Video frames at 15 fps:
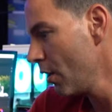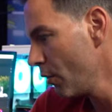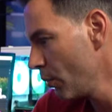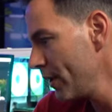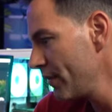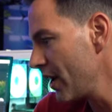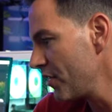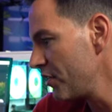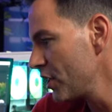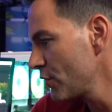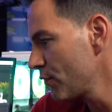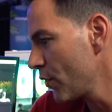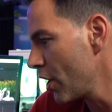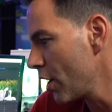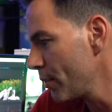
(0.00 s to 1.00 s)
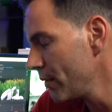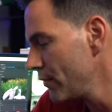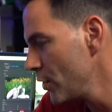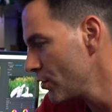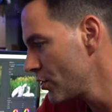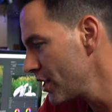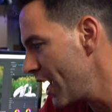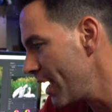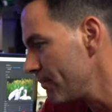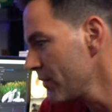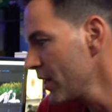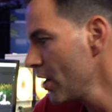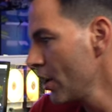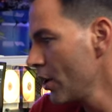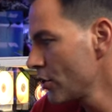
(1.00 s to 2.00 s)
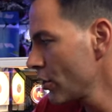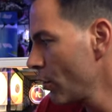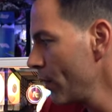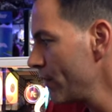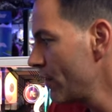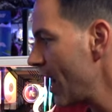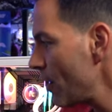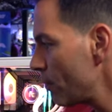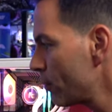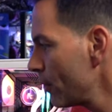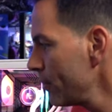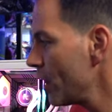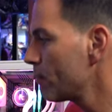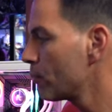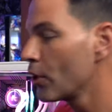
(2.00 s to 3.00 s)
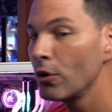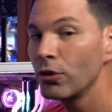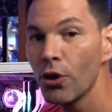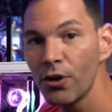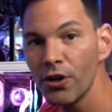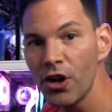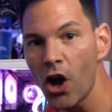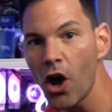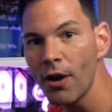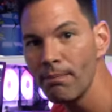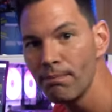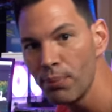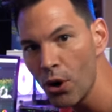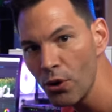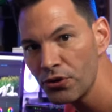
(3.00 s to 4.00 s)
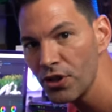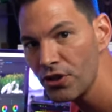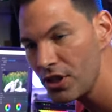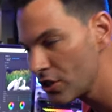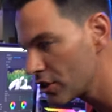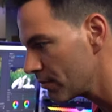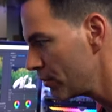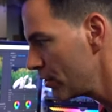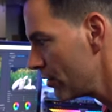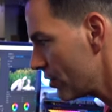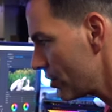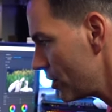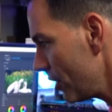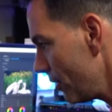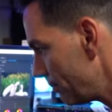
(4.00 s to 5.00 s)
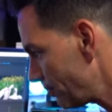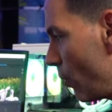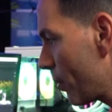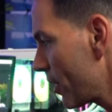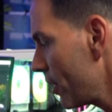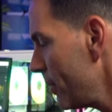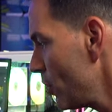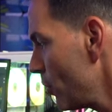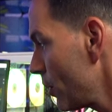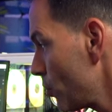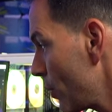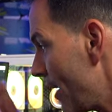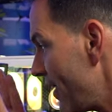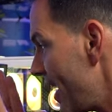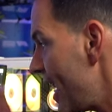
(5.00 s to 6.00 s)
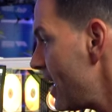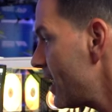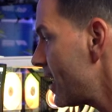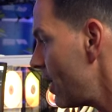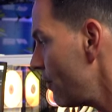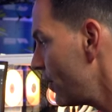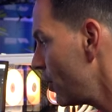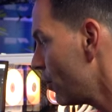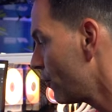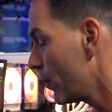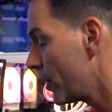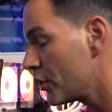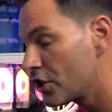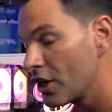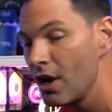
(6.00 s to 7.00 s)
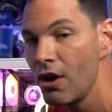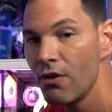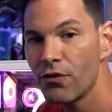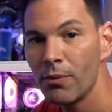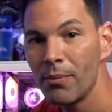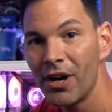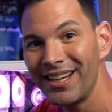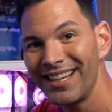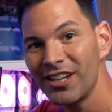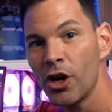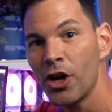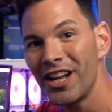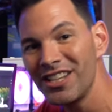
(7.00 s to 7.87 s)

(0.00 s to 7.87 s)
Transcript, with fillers: we've got this for our review set. So we've got Premiere Pro loaded on both of these computers here. What we're gonna be doing is we have 8K video footage from our Nikon